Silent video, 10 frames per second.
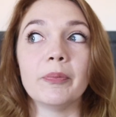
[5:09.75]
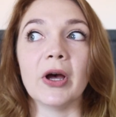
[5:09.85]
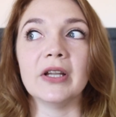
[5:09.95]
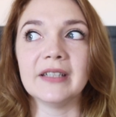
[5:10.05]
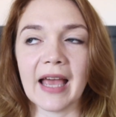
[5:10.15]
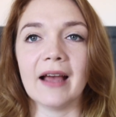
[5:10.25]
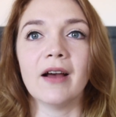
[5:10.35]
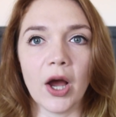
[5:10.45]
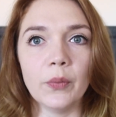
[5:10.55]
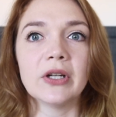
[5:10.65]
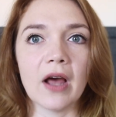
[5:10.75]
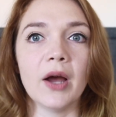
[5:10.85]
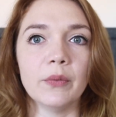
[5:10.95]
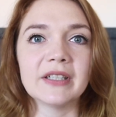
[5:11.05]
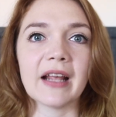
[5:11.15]
But yeah, I
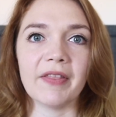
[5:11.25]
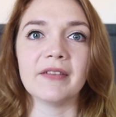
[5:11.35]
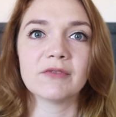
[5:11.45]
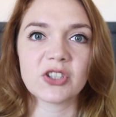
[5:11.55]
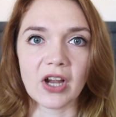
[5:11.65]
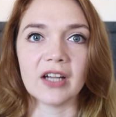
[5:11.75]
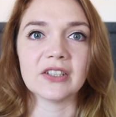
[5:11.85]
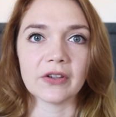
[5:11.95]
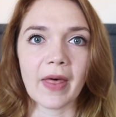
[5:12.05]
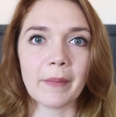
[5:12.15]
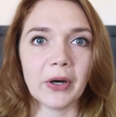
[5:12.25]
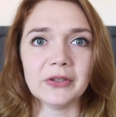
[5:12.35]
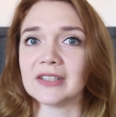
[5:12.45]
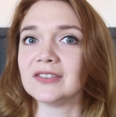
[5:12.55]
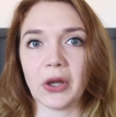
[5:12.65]
would get started on that
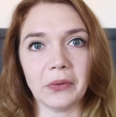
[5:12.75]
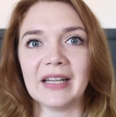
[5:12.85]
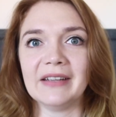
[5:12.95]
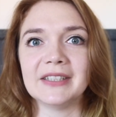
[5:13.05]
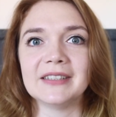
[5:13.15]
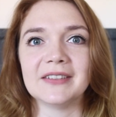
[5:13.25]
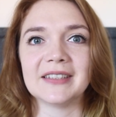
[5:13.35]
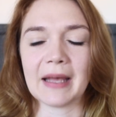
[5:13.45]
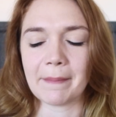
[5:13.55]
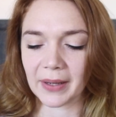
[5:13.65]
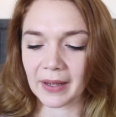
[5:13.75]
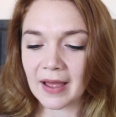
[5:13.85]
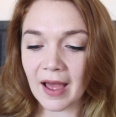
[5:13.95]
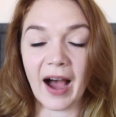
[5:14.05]
process. Don't leave it until December.